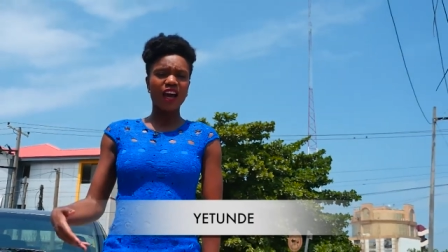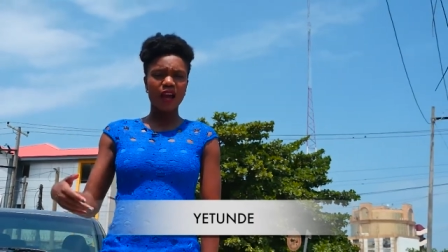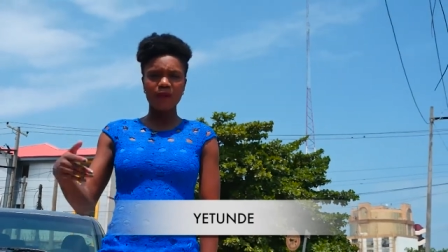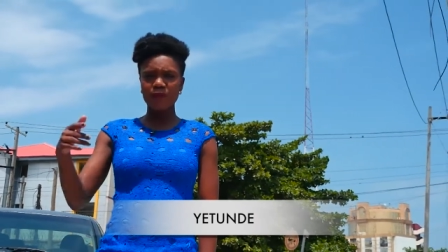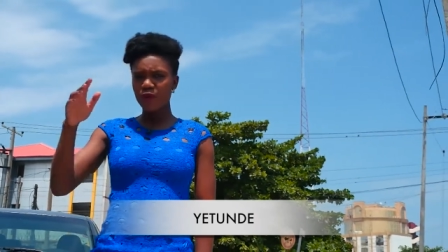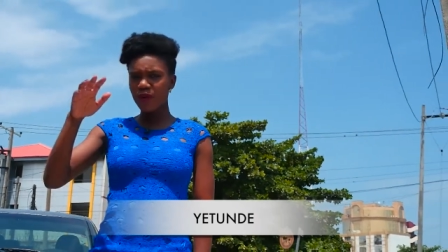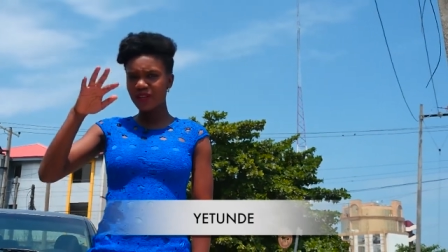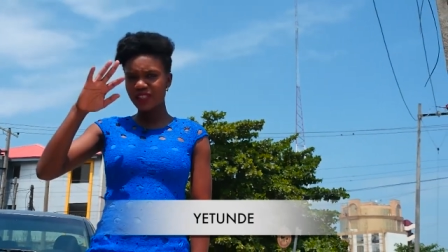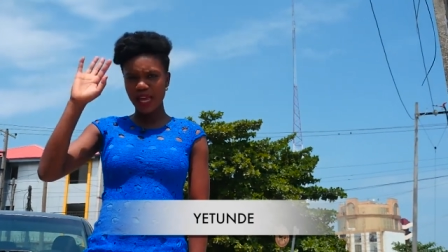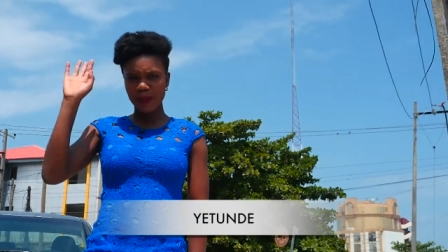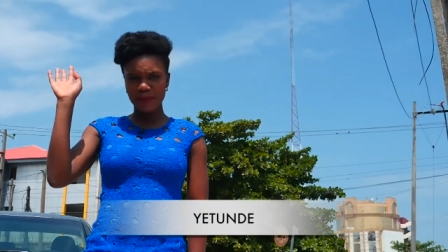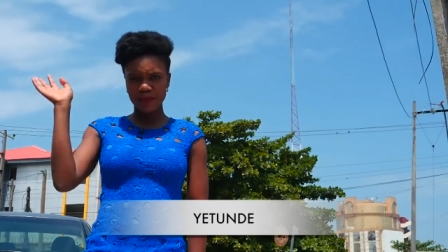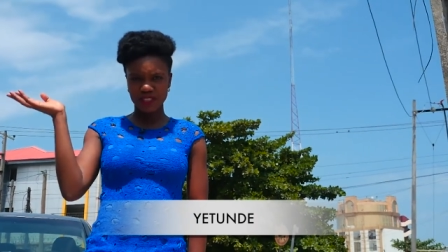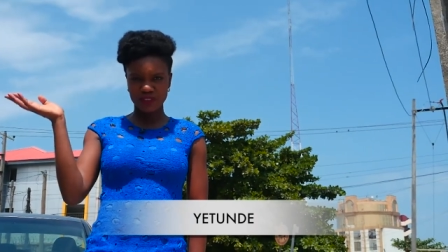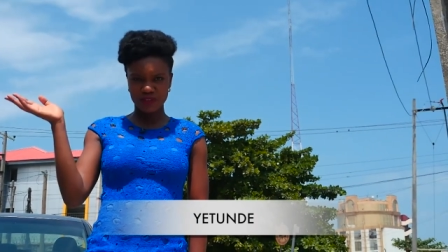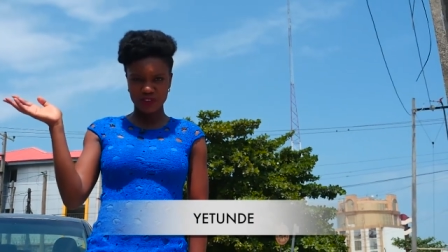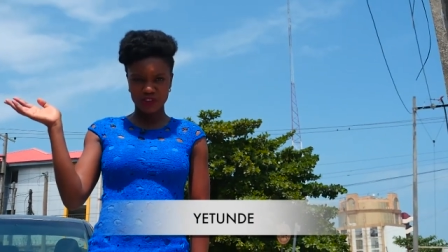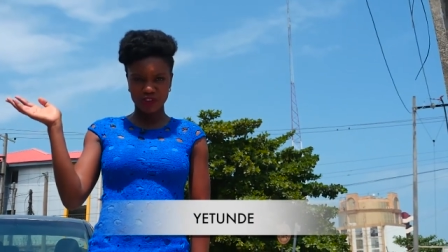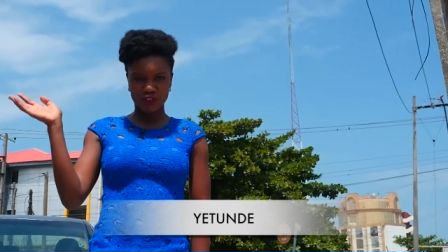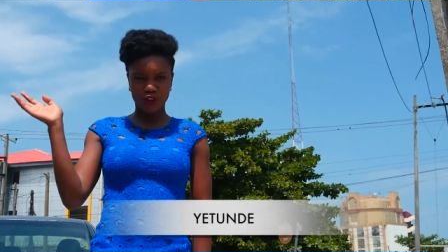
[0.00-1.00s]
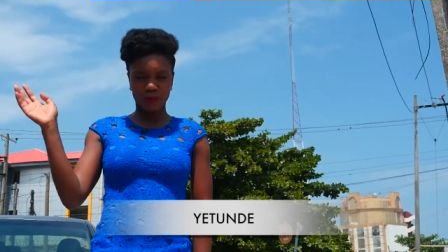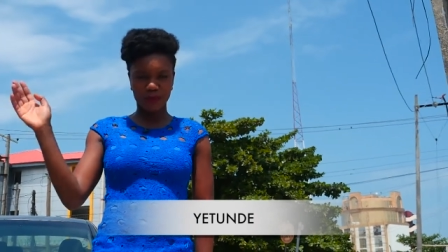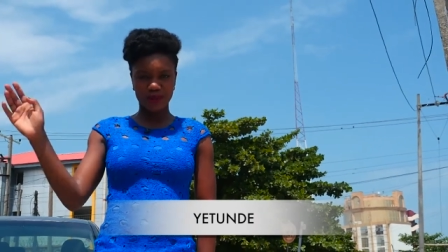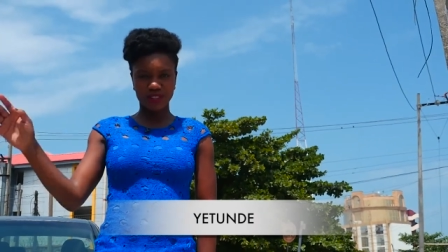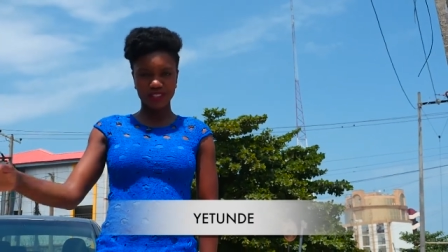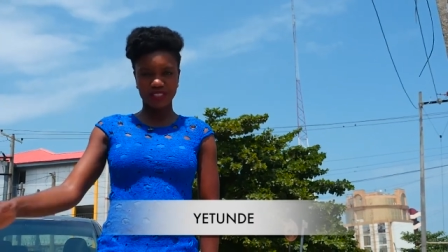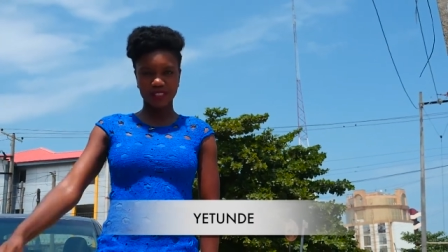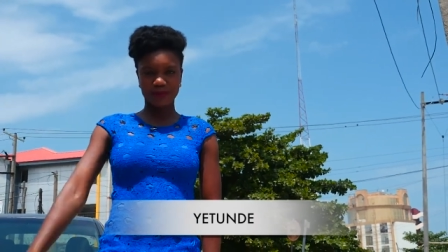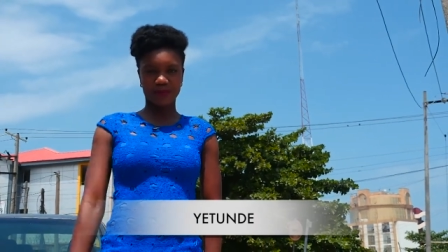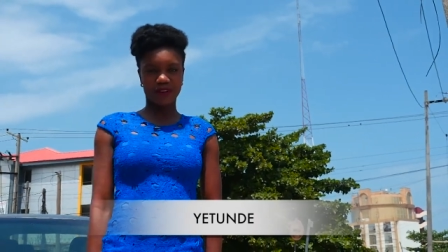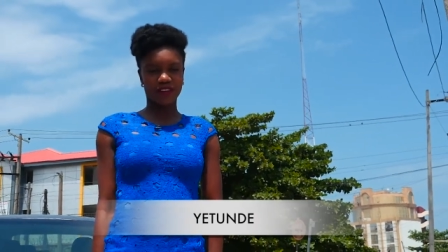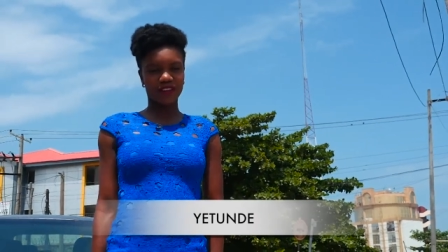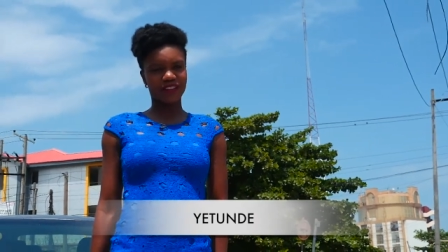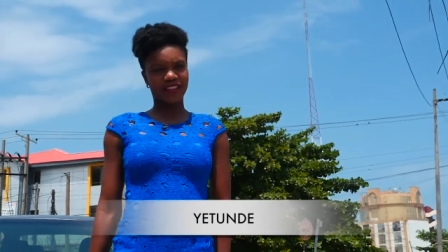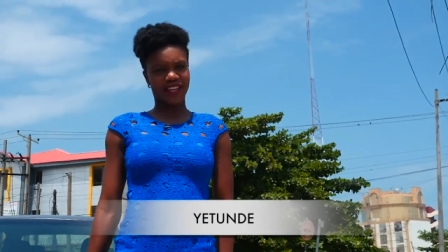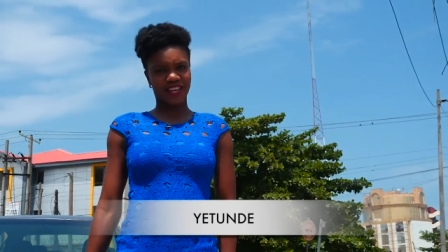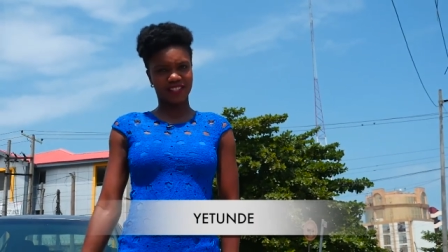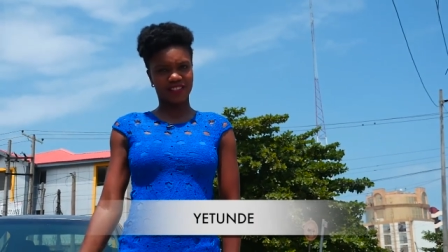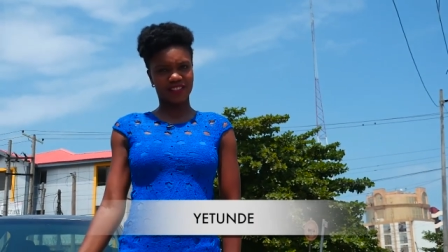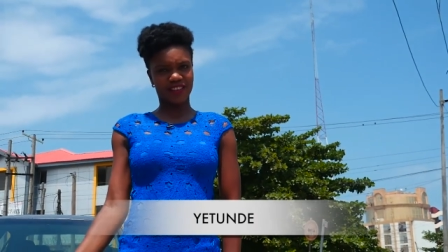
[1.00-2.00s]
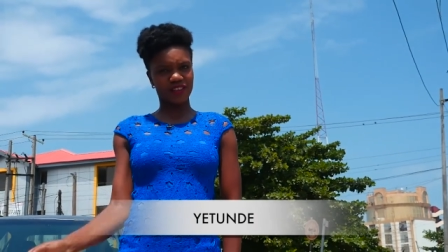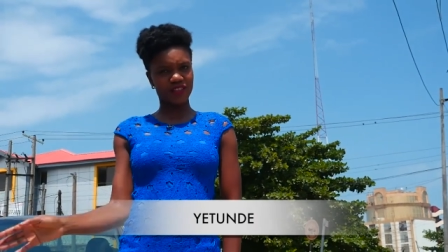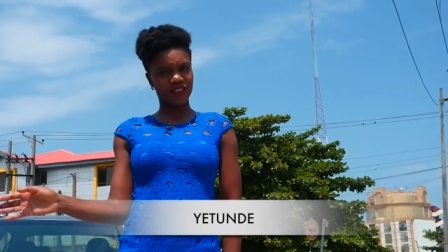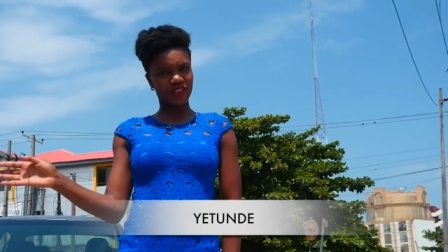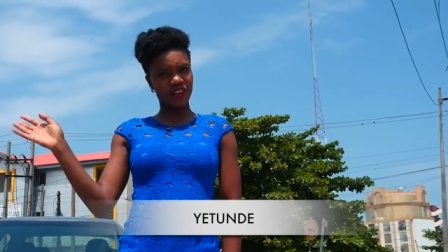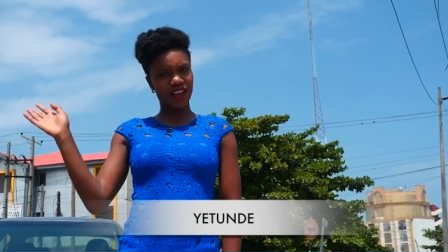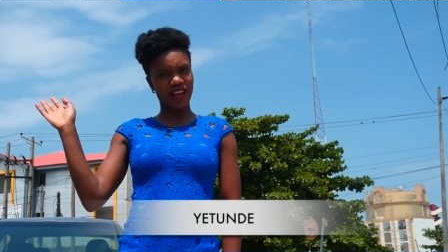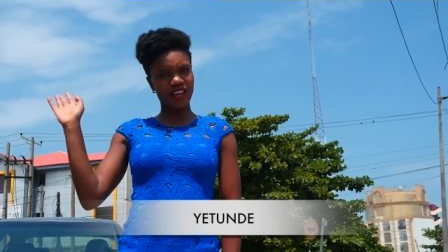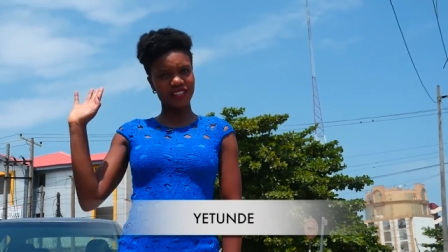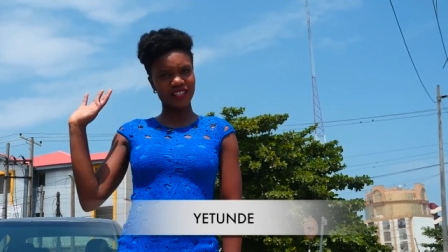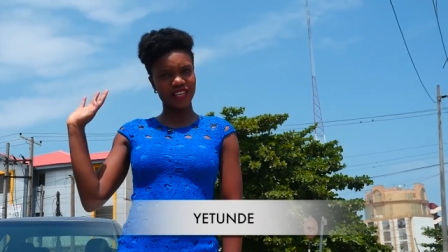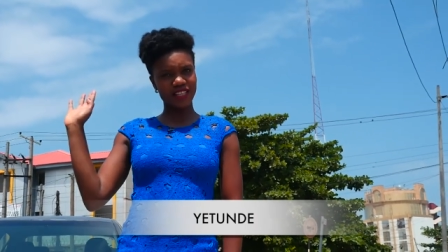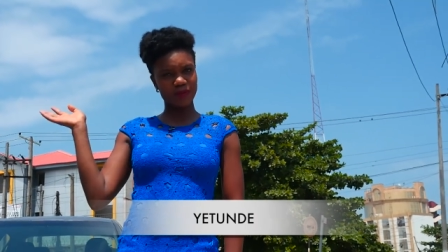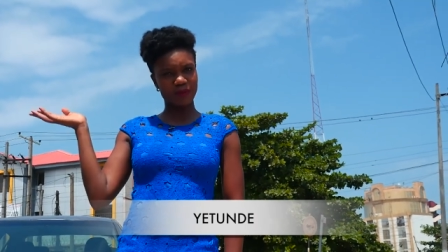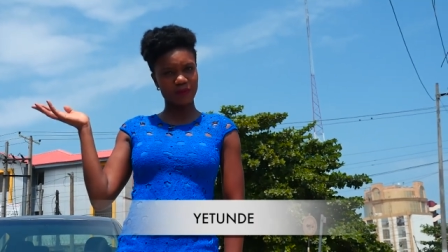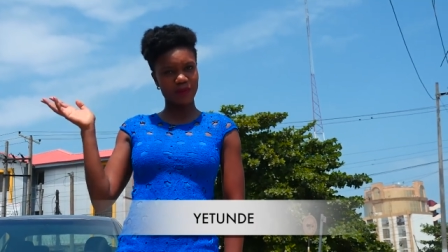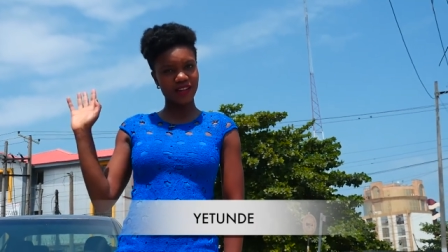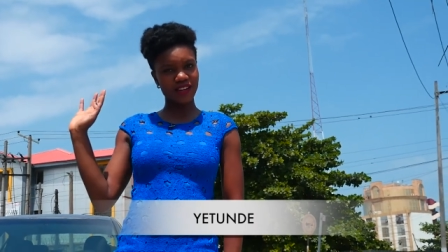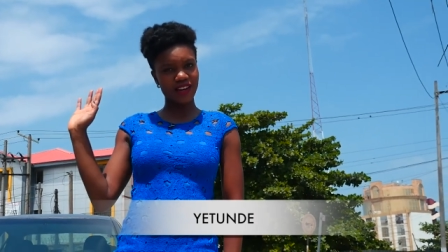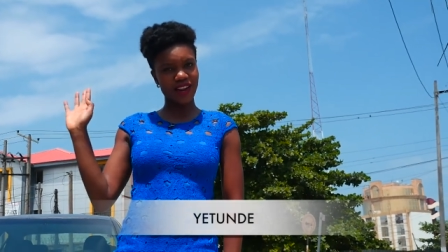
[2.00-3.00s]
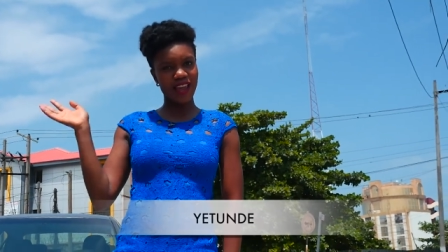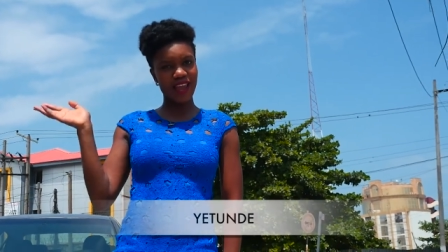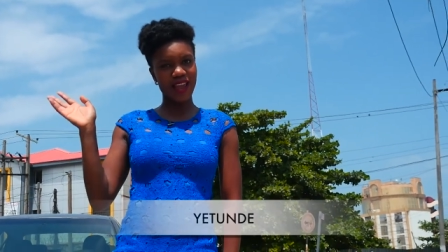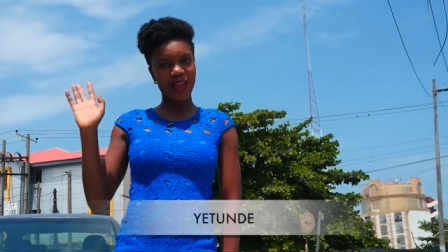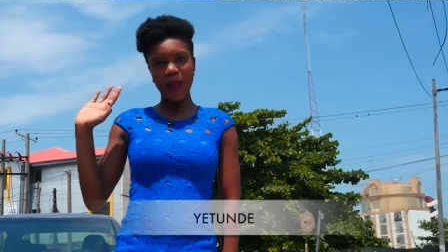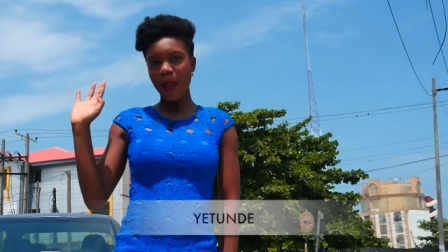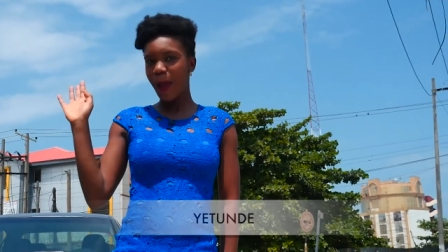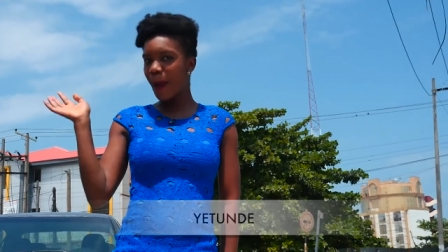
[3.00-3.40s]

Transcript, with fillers: I'm always happy to read your comments. But yes, I'll see you guys next week, Monday.